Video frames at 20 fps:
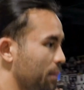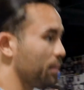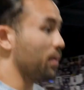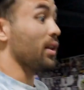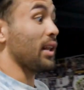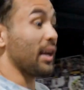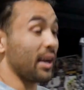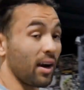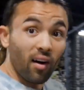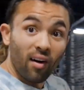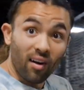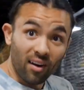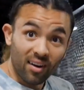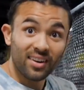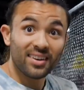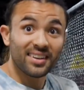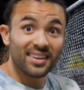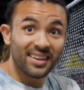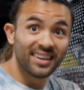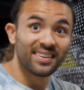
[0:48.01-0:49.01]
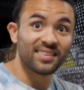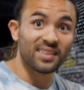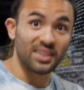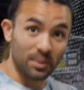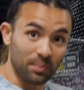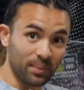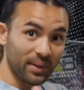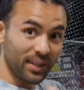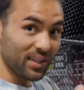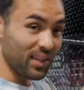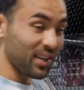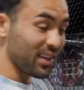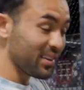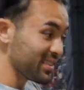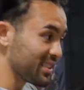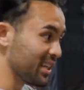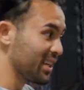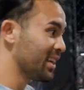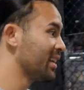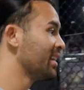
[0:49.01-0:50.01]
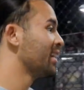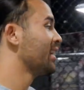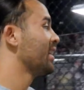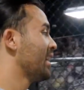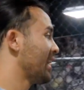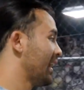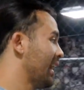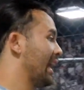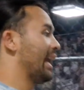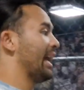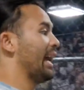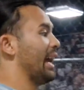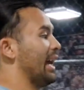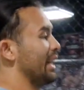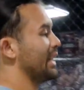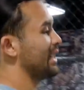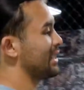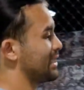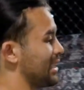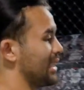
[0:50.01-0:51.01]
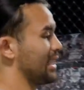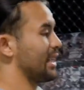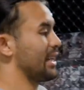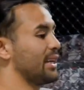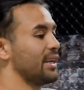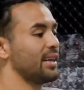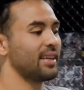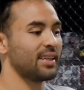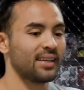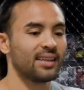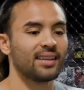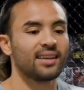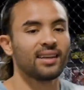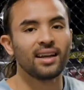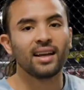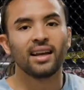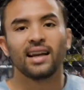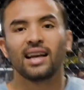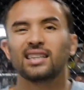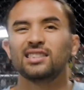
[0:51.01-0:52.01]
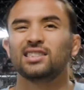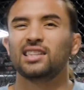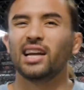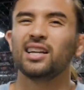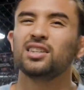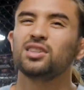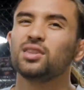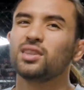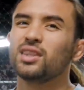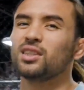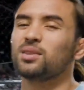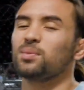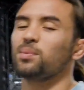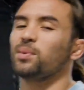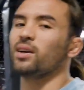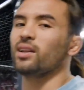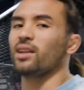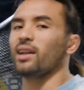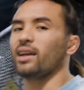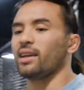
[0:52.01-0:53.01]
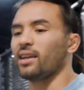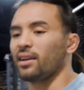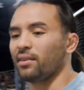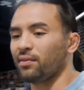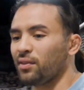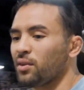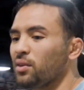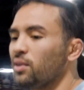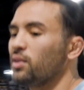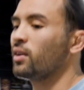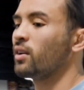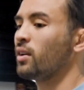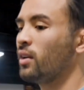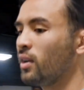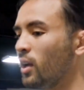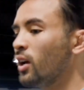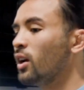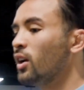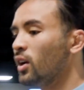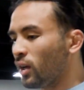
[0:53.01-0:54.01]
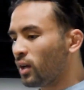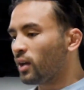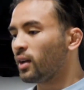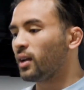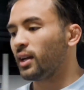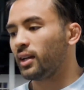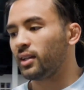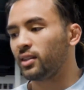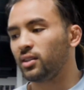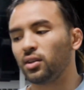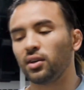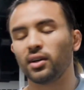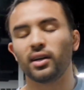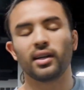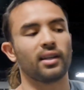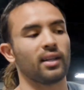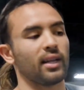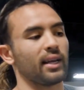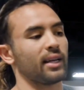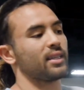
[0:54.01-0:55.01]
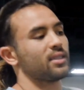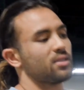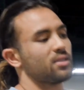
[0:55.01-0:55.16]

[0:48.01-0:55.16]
But like hard with yeah, the big yeah, gloves. Yeah. And it's like, it's dangerous, but like if you, you do it, like